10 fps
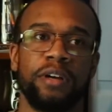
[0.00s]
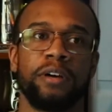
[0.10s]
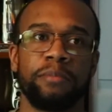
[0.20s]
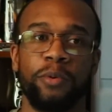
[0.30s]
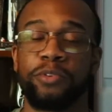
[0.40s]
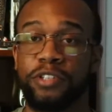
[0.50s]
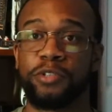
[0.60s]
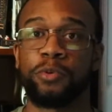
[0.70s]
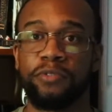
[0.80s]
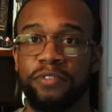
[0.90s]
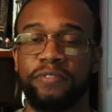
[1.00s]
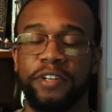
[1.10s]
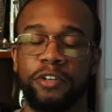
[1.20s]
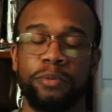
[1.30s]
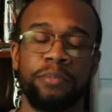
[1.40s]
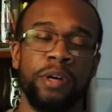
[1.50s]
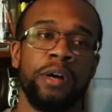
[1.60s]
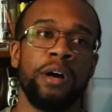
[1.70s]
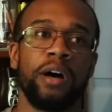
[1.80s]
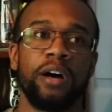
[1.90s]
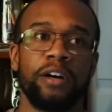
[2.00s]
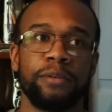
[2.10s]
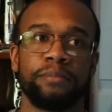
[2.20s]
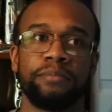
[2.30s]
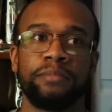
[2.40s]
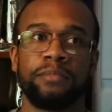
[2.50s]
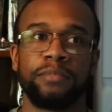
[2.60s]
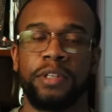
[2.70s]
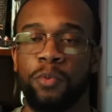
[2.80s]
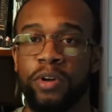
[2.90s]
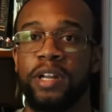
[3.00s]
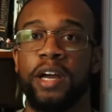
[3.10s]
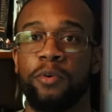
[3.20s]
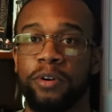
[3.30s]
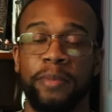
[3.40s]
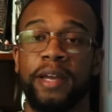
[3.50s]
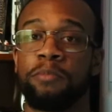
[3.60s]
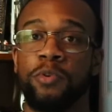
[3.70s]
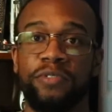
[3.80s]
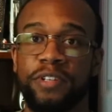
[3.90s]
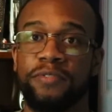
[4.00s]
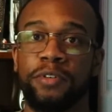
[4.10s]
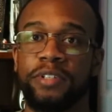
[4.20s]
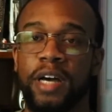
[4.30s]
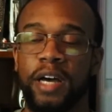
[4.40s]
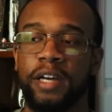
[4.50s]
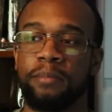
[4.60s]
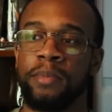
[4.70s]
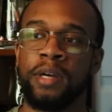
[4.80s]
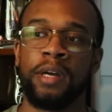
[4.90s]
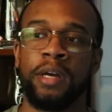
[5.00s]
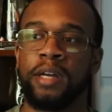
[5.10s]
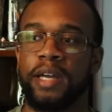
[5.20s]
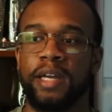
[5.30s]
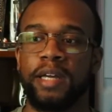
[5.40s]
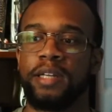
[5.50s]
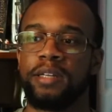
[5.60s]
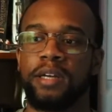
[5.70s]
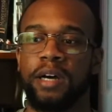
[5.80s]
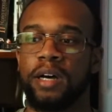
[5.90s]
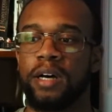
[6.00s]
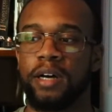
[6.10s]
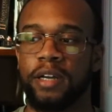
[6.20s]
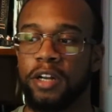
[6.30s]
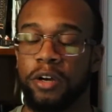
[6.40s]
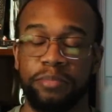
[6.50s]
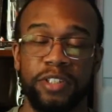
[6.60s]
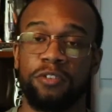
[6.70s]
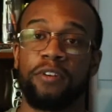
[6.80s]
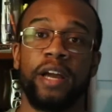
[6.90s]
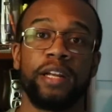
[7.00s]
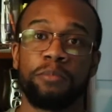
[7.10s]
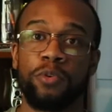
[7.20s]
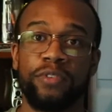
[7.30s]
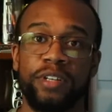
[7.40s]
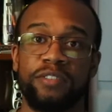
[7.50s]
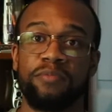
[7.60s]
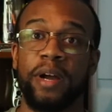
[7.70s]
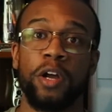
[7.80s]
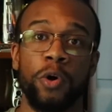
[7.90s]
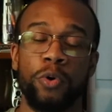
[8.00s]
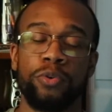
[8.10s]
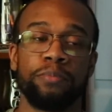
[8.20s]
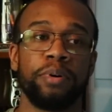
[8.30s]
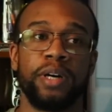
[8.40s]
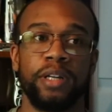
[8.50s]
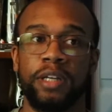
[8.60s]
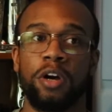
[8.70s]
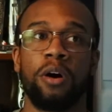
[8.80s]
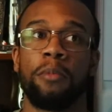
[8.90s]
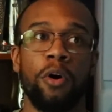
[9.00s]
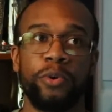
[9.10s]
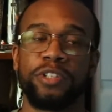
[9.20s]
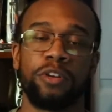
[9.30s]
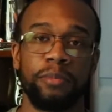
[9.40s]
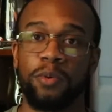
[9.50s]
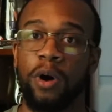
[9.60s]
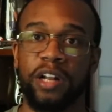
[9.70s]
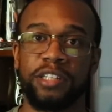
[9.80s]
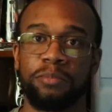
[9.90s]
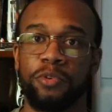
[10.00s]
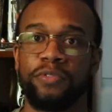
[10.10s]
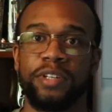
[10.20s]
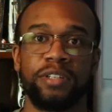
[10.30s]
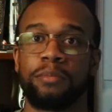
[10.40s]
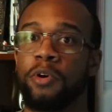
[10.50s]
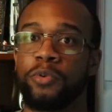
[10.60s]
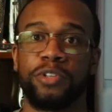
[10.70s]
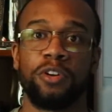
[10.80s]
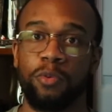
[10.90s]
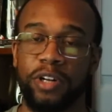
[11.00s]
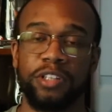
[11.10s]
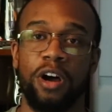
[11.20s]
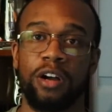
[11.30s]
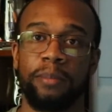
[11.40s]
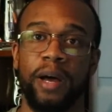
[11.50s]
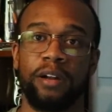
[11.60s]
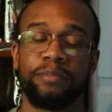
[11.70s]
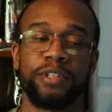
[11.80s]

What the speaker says: I went to school for film. One day I want to make movies full time, and I'm still writing movies of my own, but I'm always going to be watching movies, and I'm always going to want to talk about them.